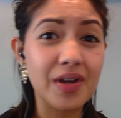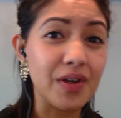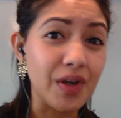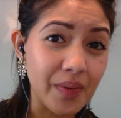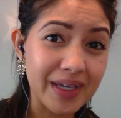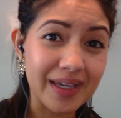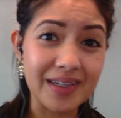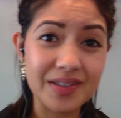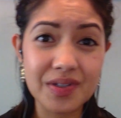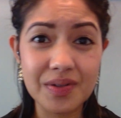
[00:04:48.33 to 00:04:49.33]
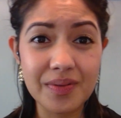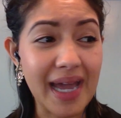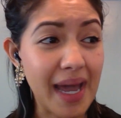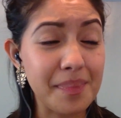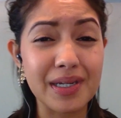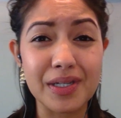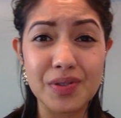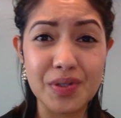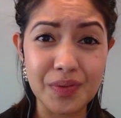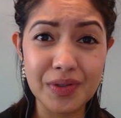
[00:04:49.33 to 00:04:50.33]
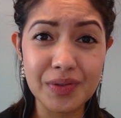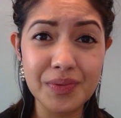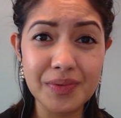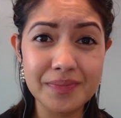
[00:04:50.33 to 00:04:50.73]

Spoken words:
going against you, happening to you,